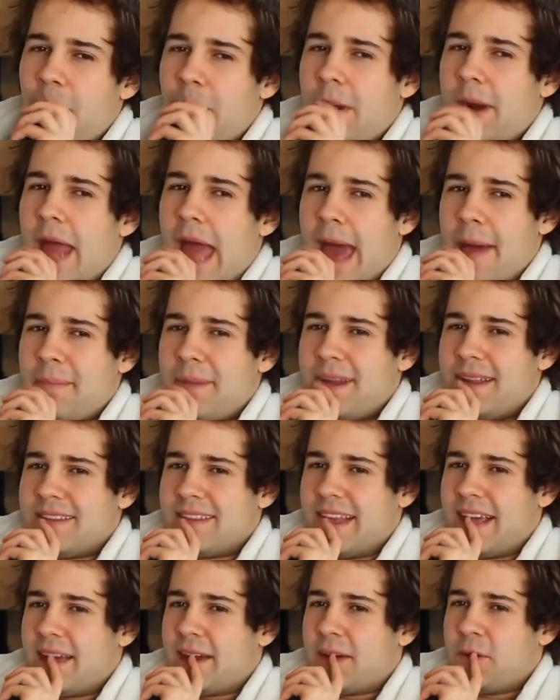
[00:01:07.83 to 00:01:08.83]
What would happen
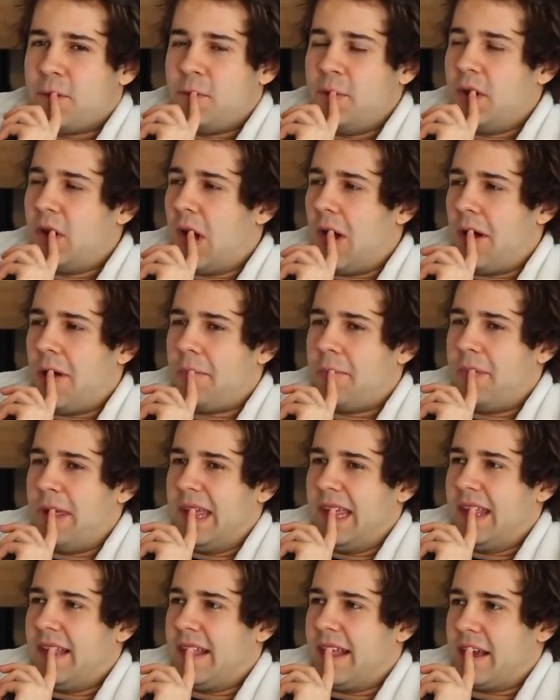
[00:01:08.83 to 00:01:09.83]
is like we'd all
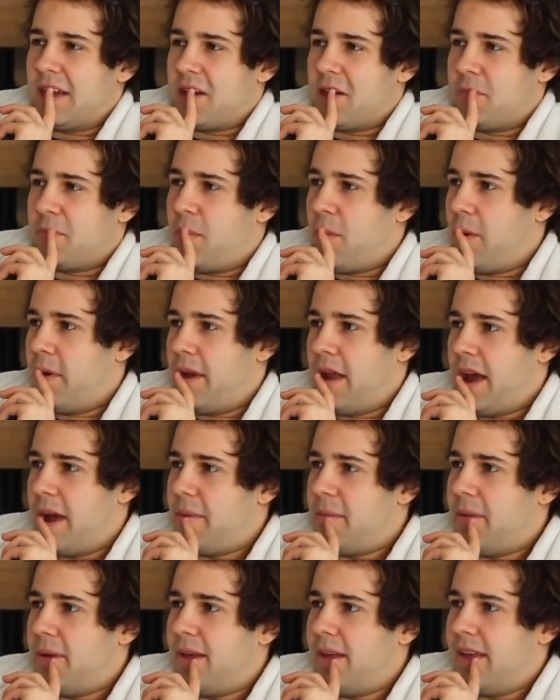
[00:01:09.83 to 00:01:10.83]
be like on
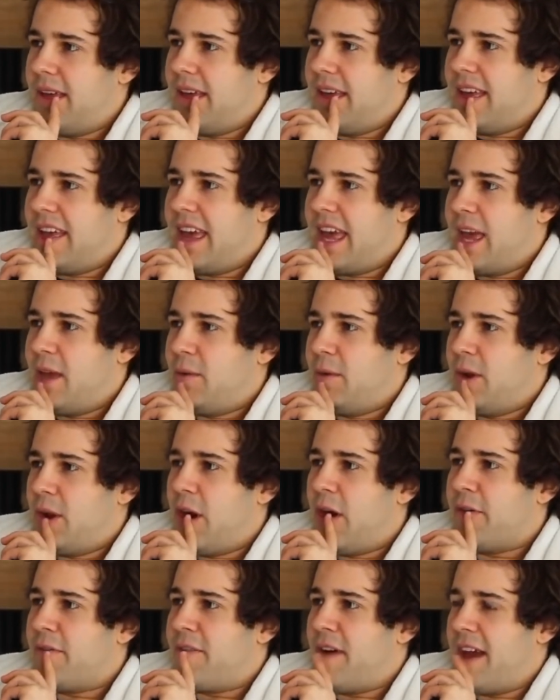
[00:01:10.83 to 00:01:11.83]
Pornhub and we'd
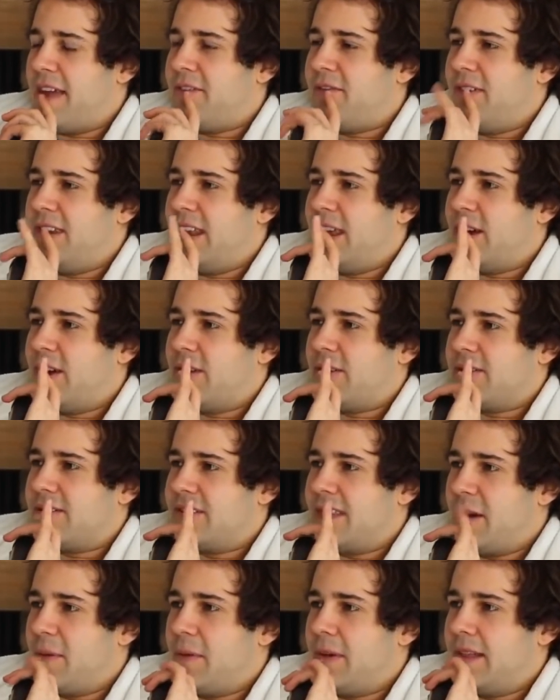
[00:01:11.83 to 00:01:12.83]
all find
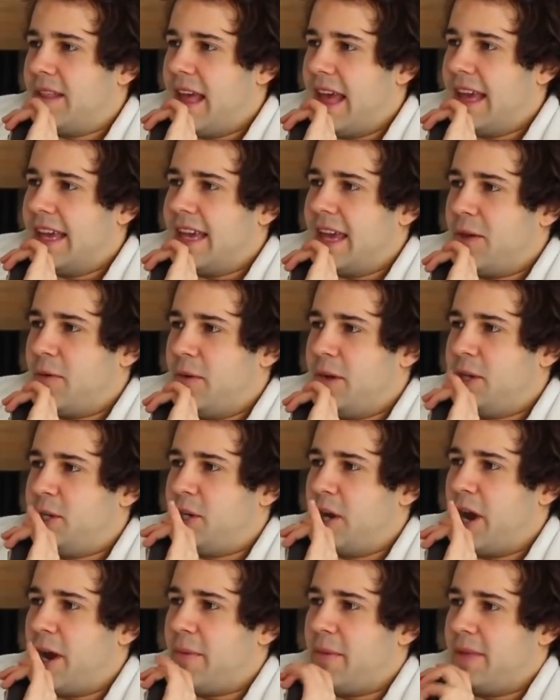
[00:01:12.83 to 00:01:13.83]
videos that we like and we'd
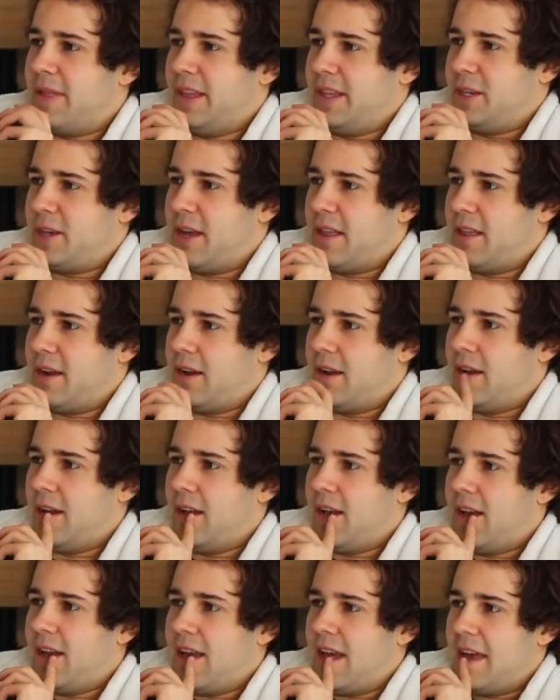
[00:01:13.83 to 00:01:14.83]
share them with each other.
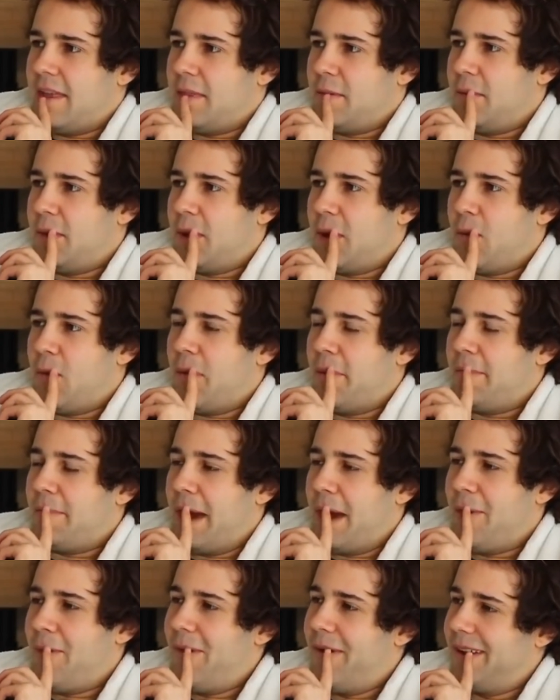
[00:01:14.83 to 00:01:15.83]
And then we go one
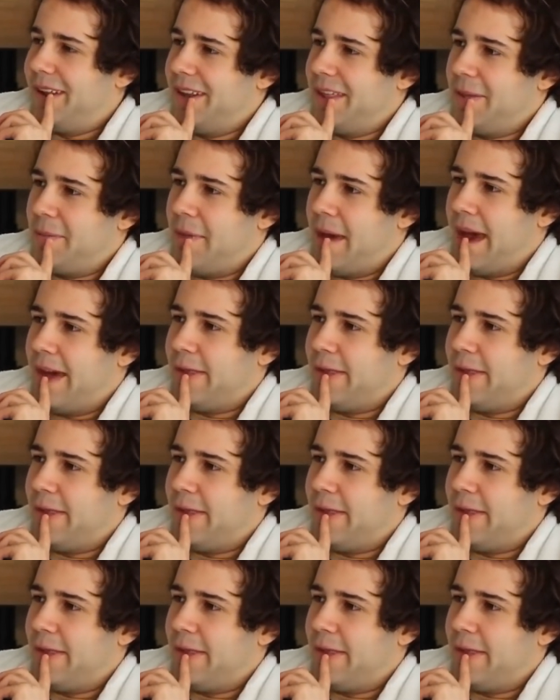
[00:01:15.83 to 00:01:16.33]
by one to the